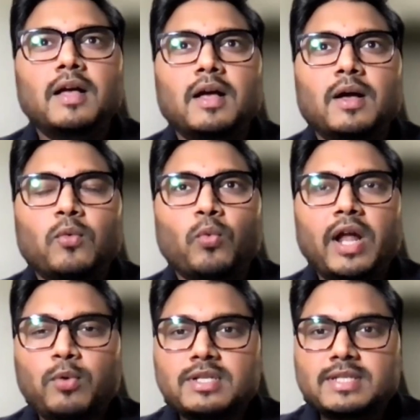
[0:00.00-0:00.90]
What I
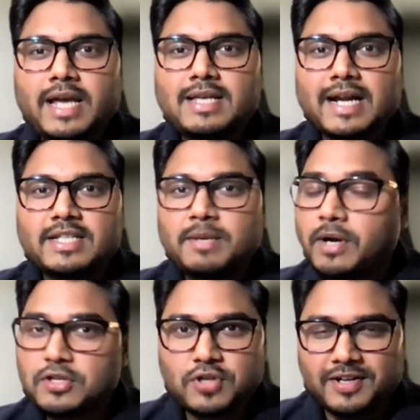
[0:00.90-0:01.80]
would say is that
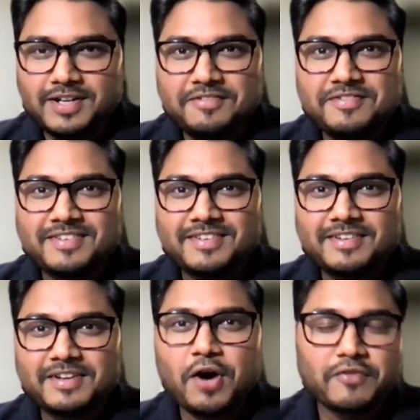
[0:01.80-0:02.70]
GMAT is not tough.
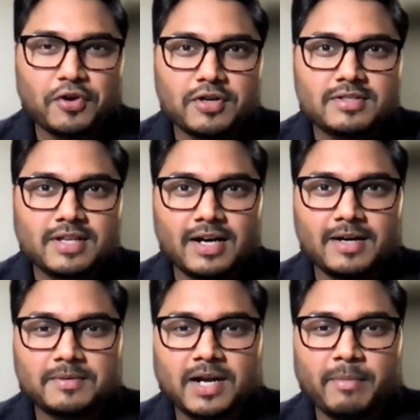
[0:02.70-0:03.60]
Now, of course,
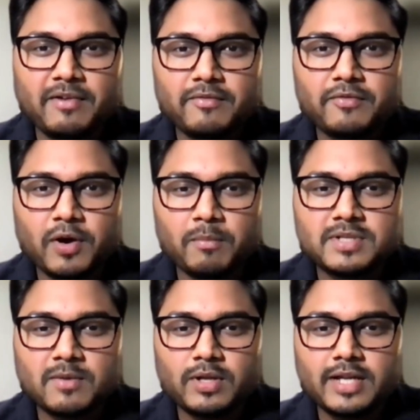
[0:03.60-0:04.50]
coming from
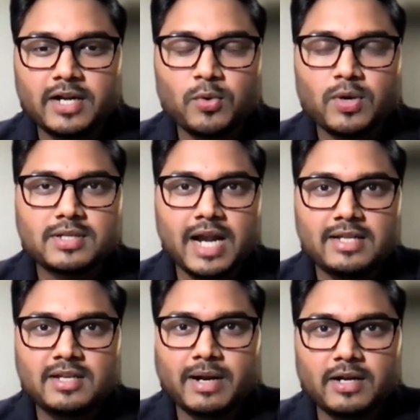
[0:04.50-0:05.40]
someone that who has
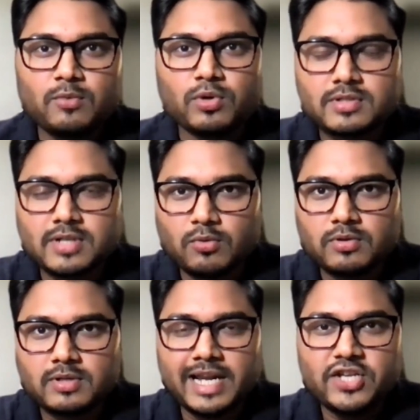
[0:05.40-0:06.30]
cracked GMAT, it would
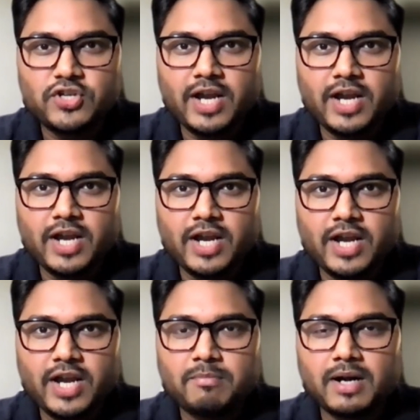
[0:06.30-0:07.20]
sound cliched.
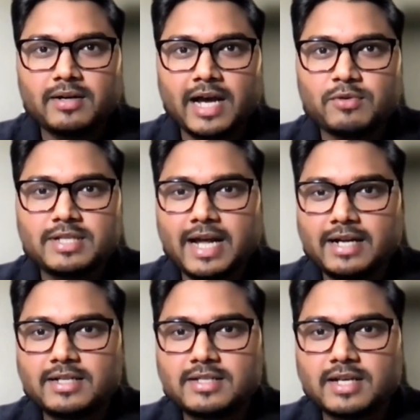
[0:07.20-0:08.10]
I would say that
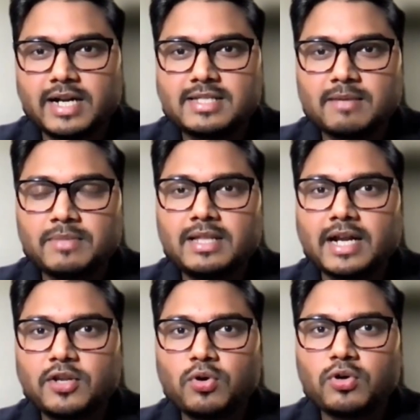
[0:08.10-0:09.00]
it's something that you
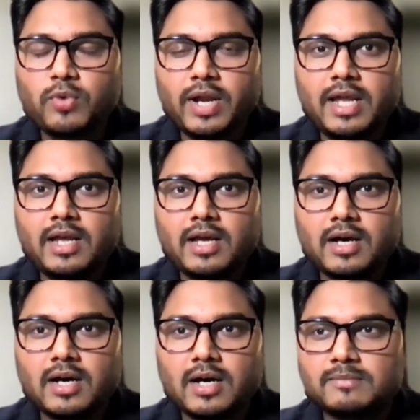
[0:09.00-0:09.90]
could really
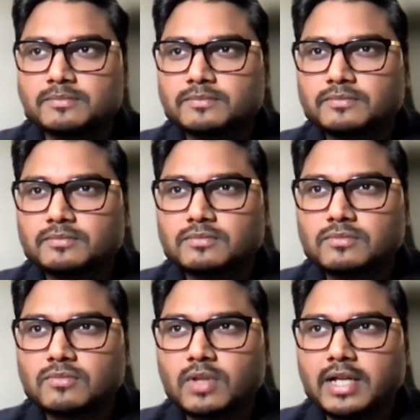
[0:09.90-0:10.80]

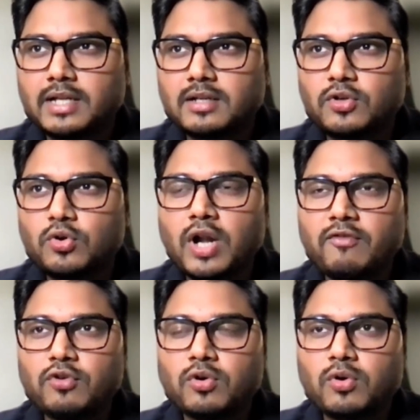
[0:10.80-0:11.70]
like. You don't
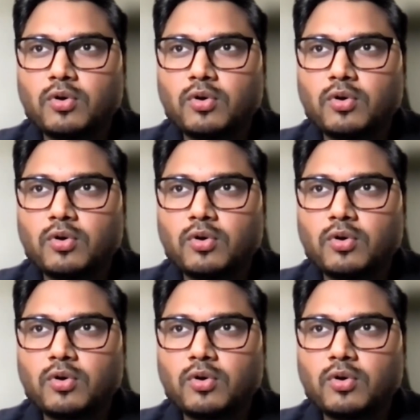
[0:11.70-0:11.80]
have to